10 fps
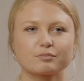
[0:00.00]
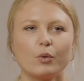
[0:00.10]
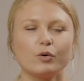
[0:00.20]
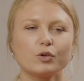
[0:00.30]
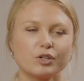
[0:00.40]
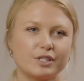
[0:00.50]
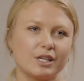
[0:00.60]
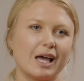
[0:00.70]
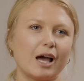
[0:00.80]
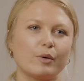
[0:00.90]
We also
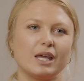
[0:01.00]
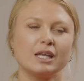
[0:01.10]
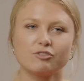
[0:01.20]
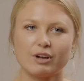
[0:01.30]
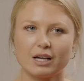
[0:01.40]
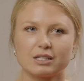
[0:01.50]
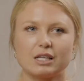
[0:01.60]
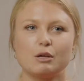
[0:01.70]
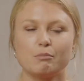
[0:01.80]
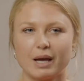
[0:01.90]
see how it interacts
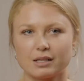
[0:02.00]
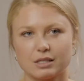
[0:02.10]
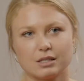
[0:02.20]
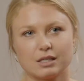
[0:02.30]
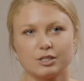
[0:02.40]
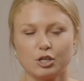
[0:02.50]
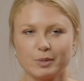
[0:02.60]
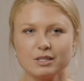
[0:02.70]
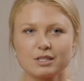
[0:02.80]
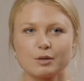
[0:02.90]
and impacts us as
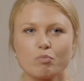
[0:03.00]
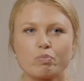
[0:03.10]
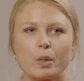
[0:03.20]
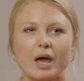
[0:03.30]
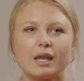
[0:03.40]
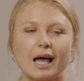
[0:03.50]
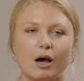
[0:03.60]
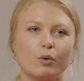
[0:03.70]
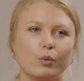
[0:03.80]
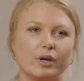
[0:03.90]
humans, and
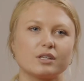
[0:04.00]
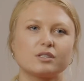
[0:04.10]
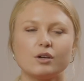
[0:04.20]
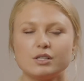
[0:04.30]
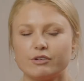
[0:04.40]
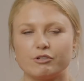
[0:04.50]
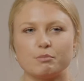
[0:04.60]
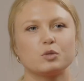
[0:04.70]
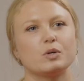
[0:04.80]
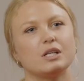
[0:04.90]
how we are so different
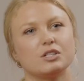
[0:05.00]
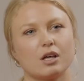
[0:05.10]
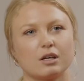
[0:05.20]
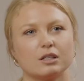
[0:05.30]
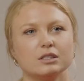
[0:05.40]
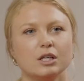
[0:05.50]
between each other.